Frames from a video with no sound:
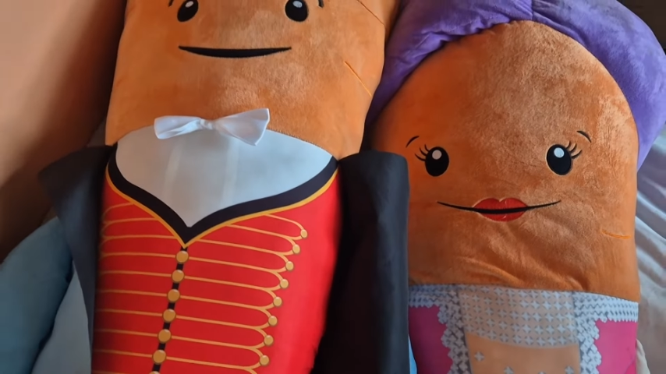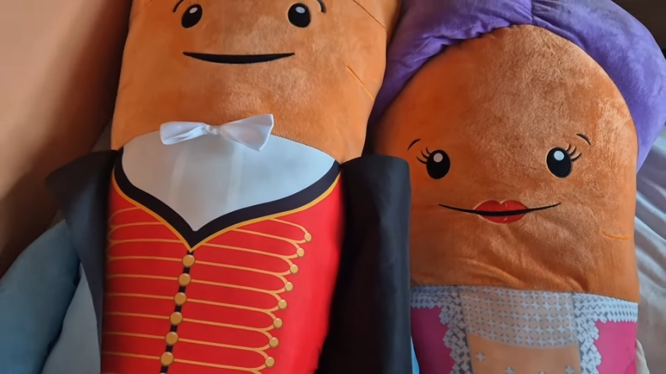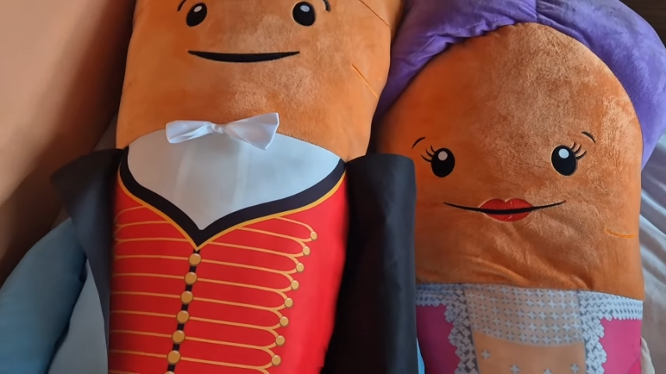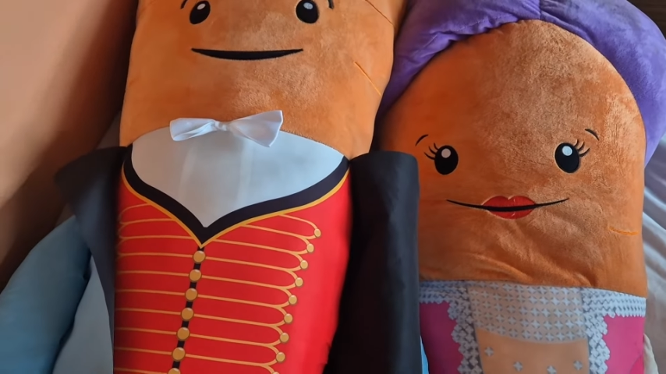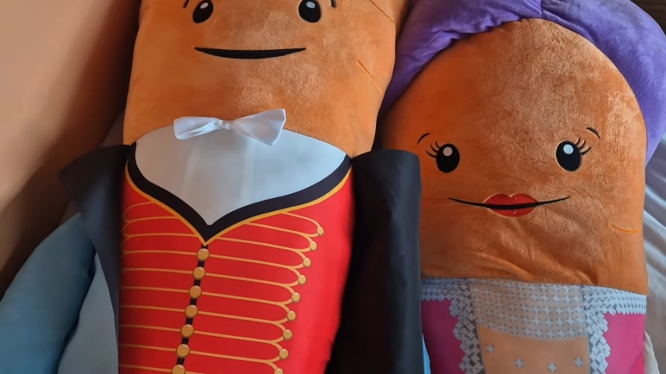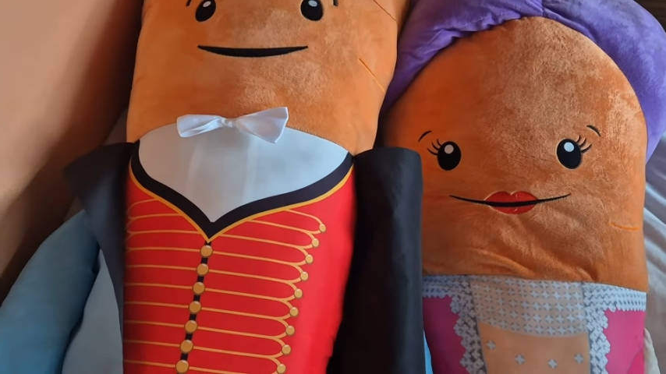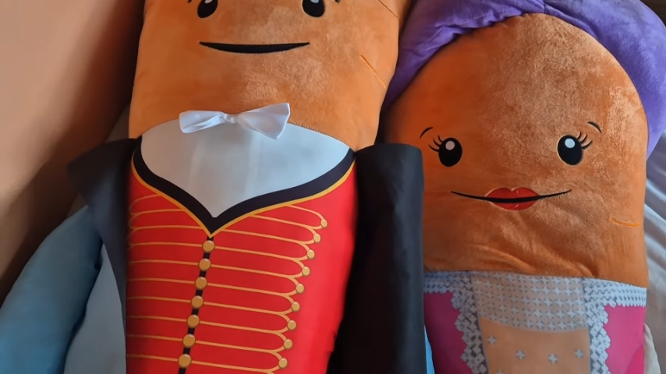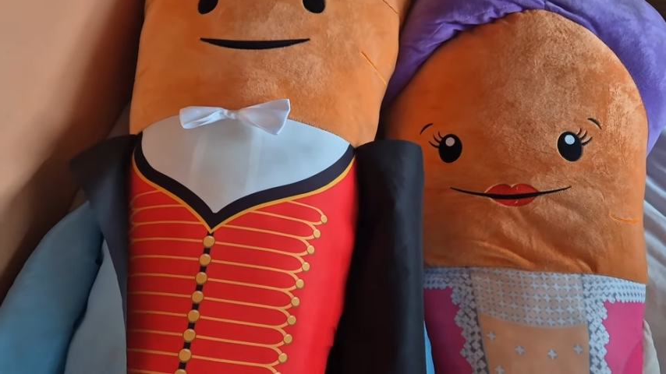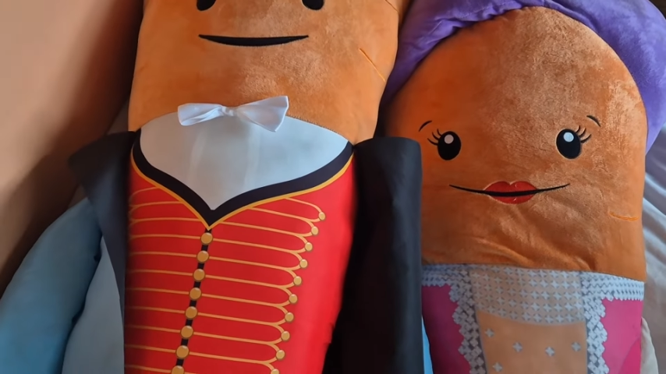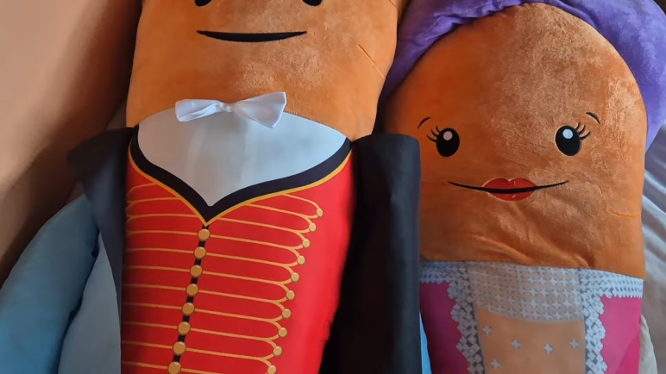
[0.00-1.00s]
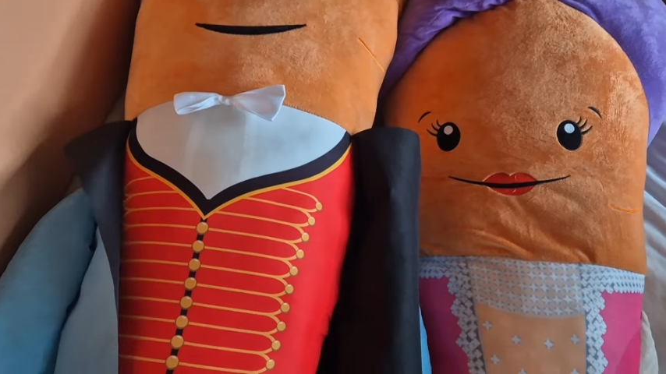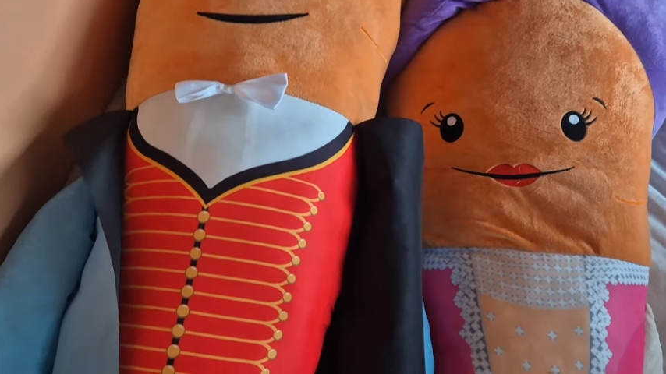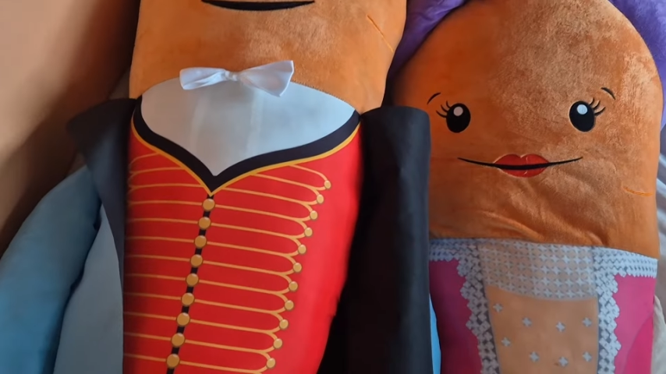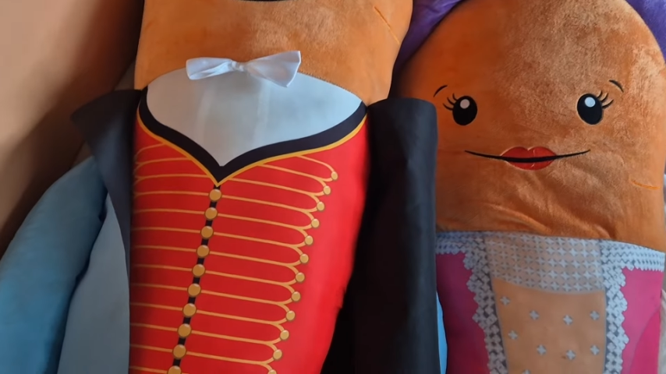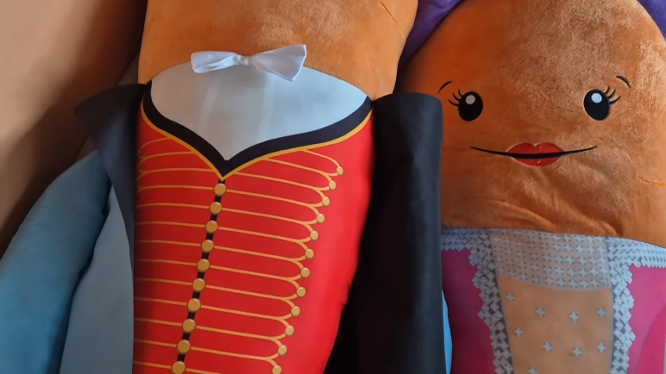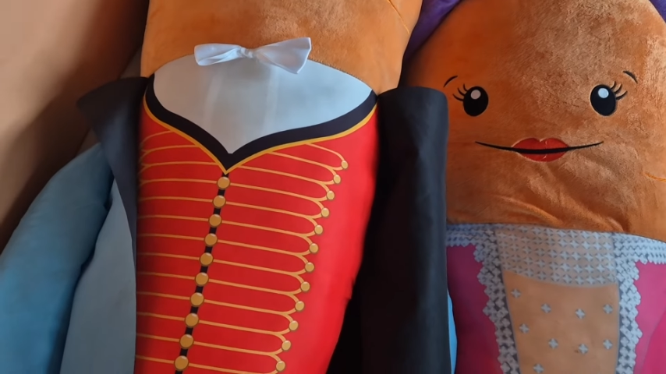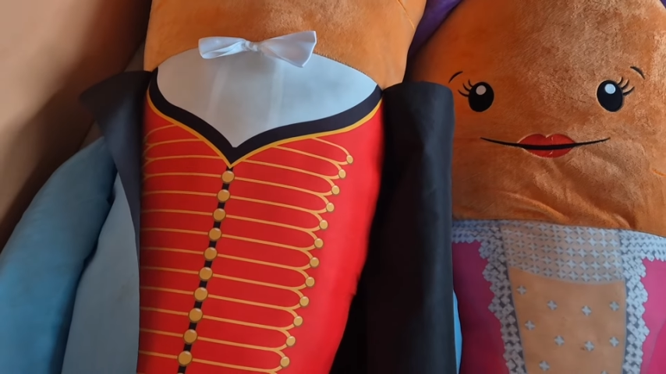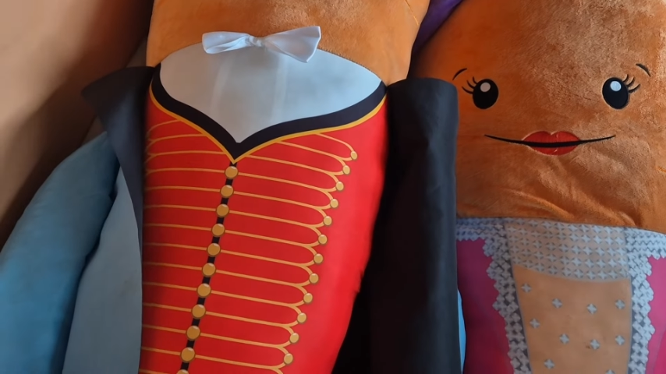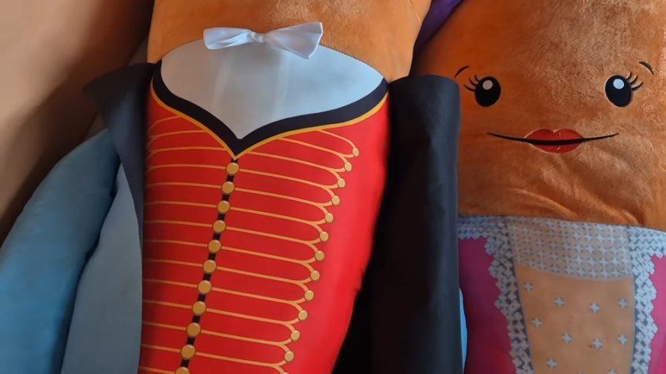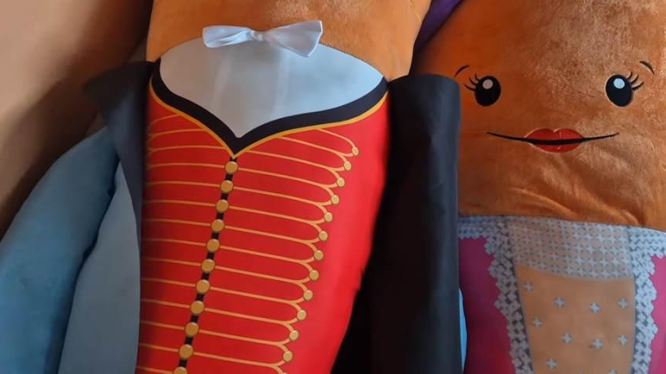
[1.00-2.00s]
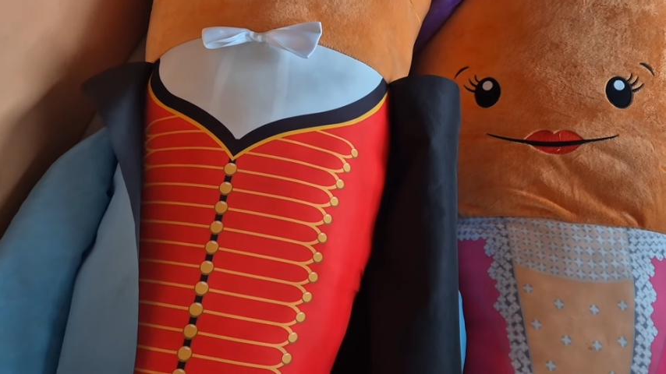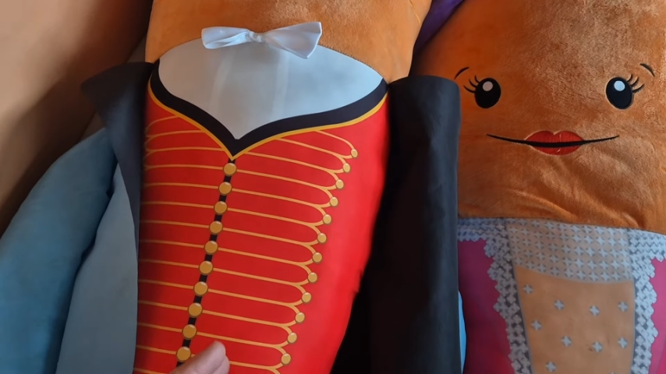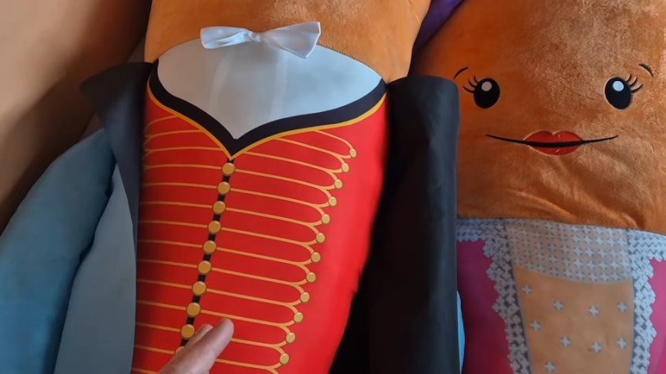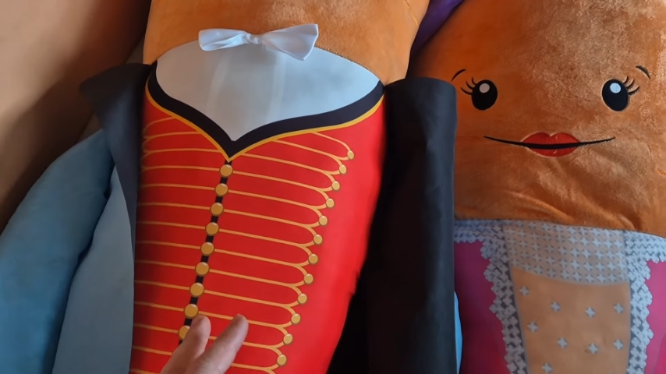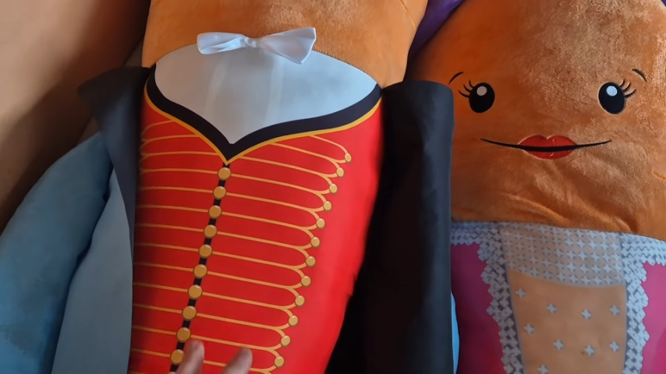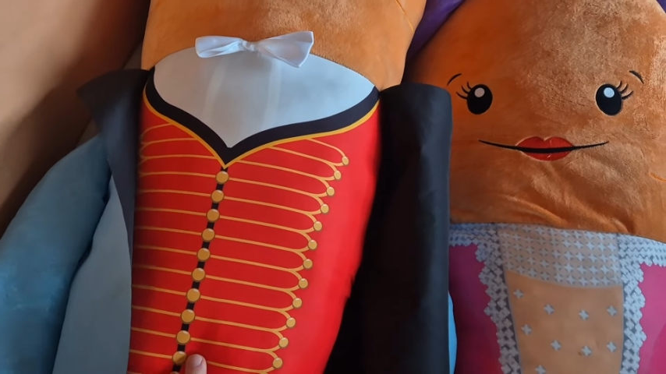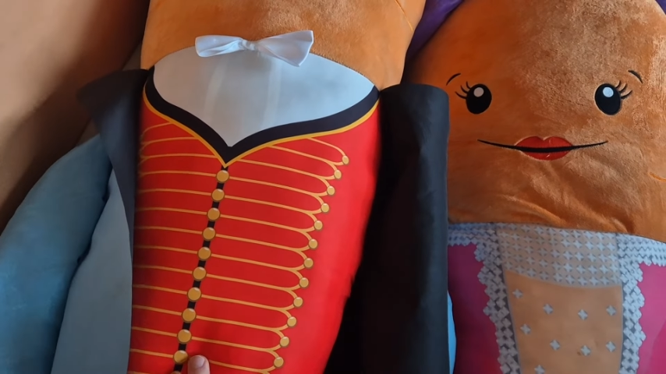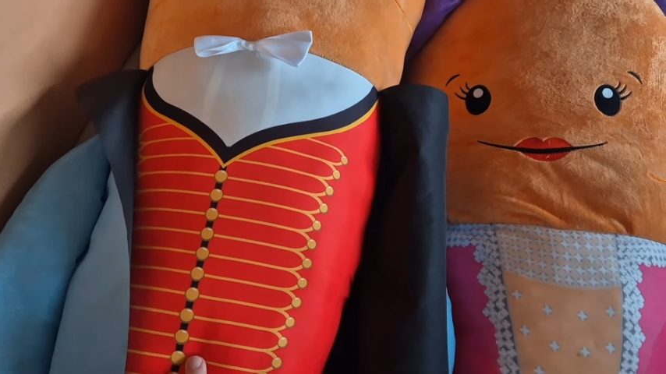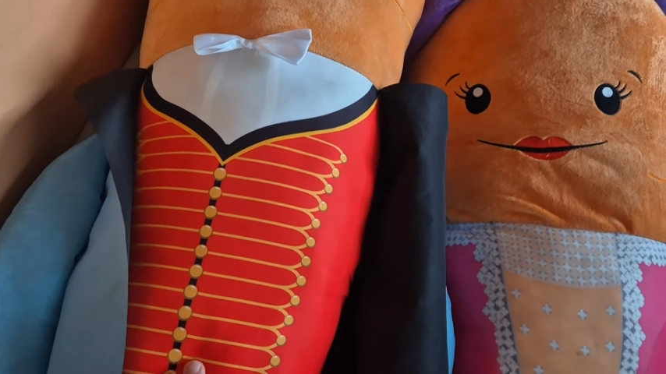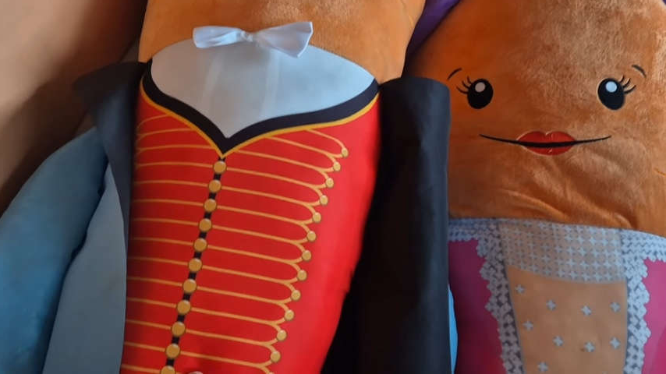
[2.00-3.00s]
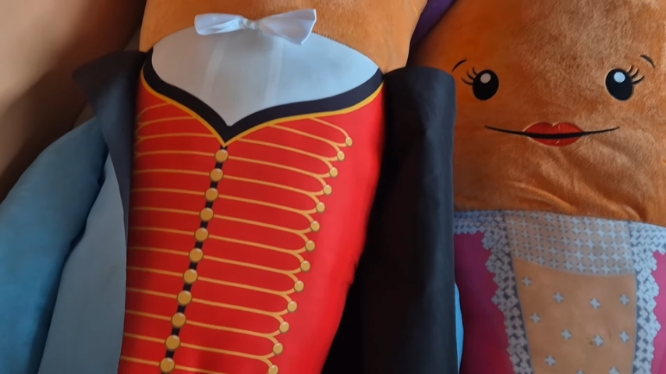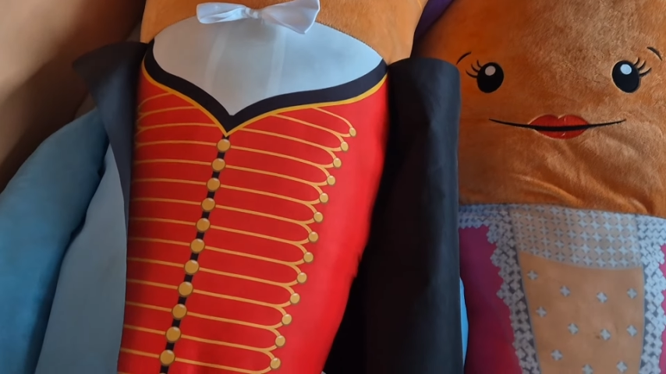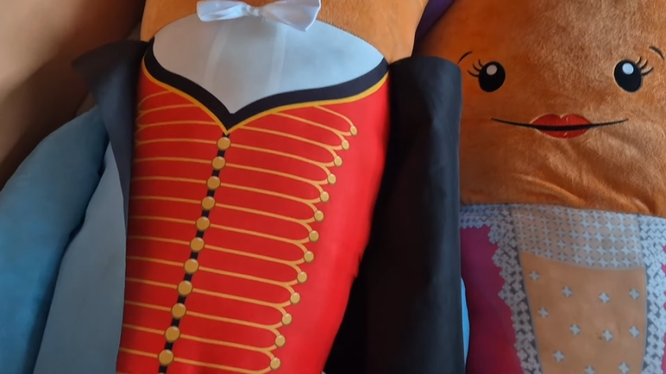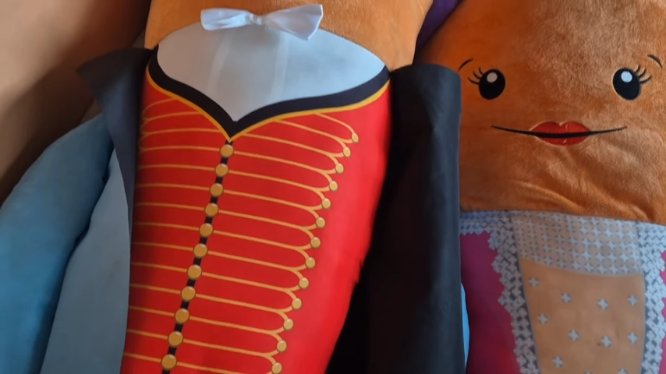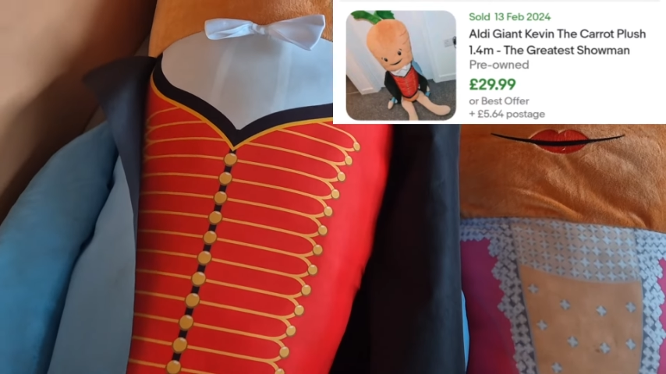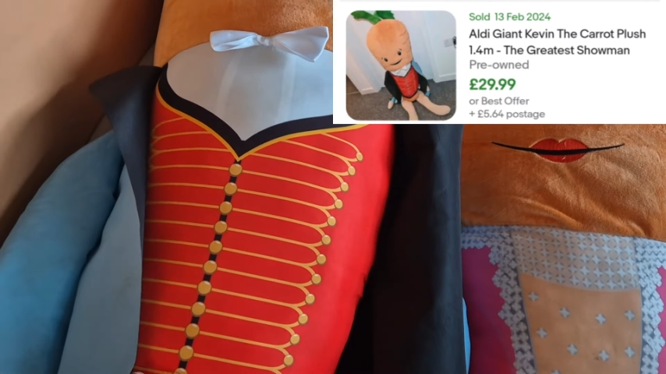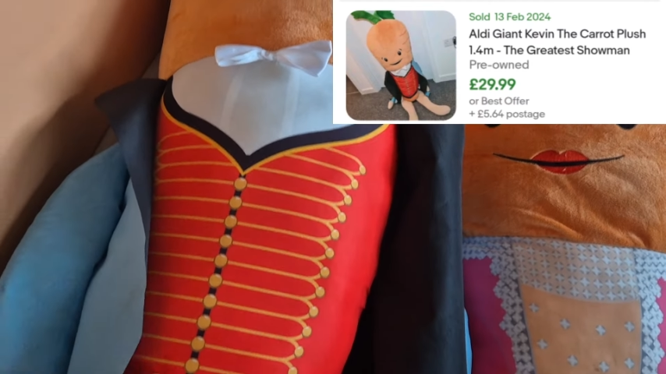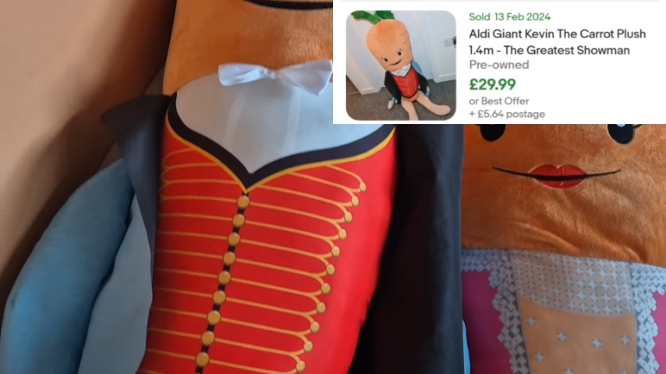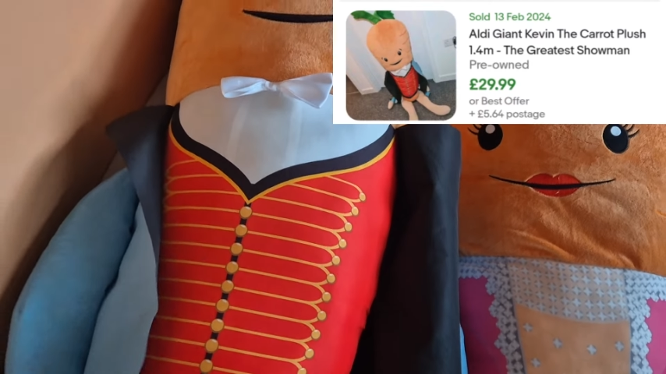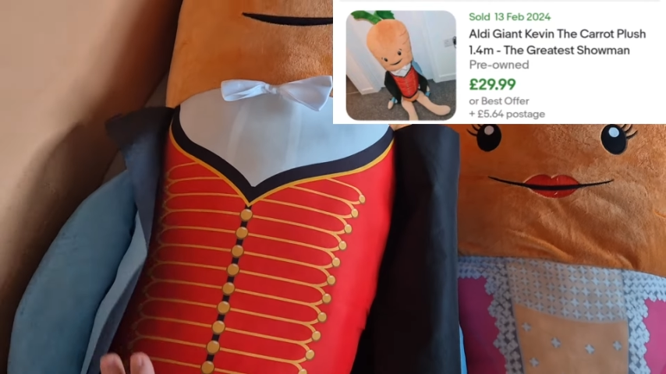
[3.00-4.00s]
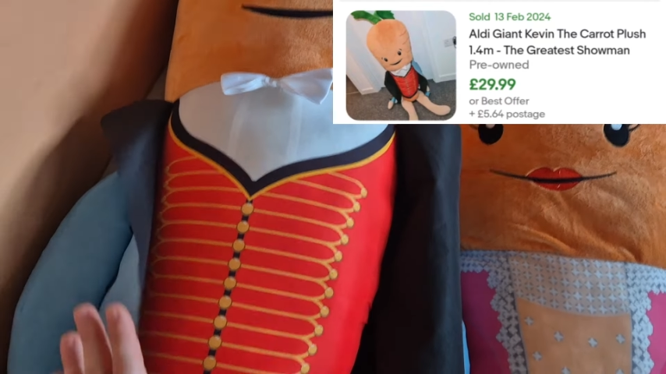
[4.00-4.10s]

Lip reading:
Nobody's mouth can be seen.